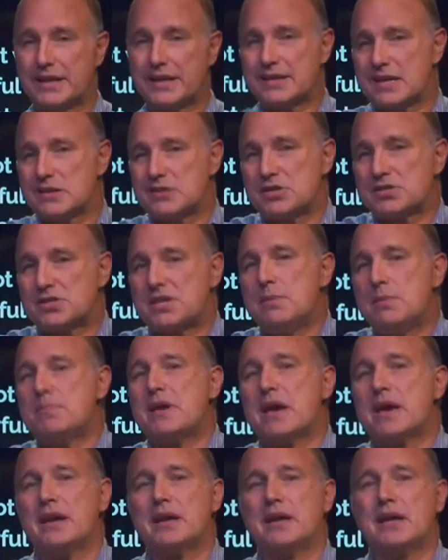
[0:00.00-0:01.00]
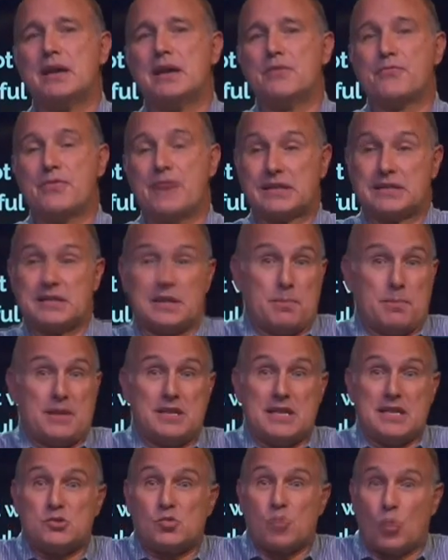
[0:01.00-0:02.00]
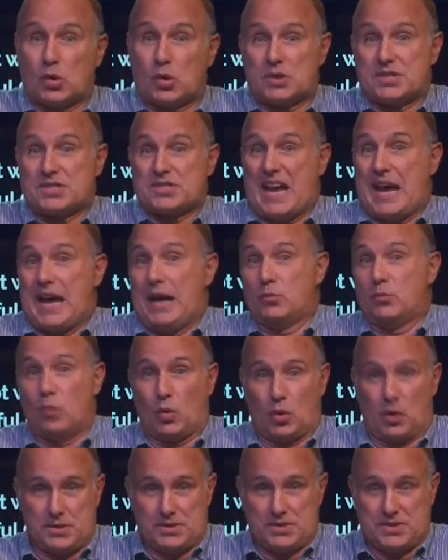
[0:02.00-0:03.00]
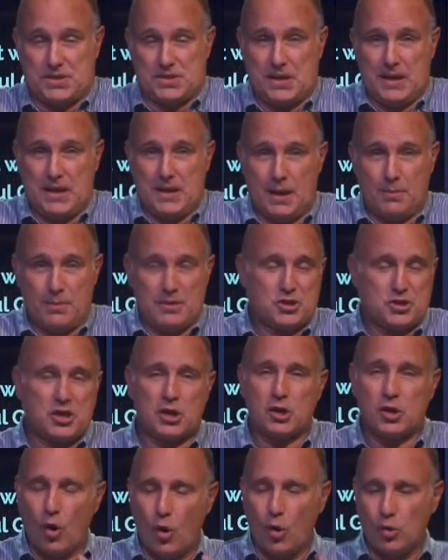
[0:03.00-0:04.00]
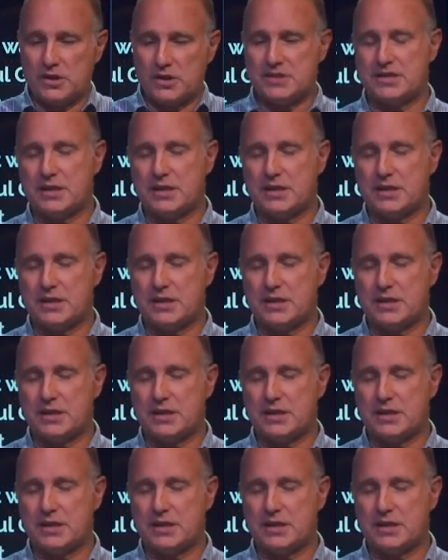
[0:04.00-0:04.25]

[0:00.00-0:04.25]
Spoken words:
They just keep getting infected. I mean, these warts had warts. I mean, she could only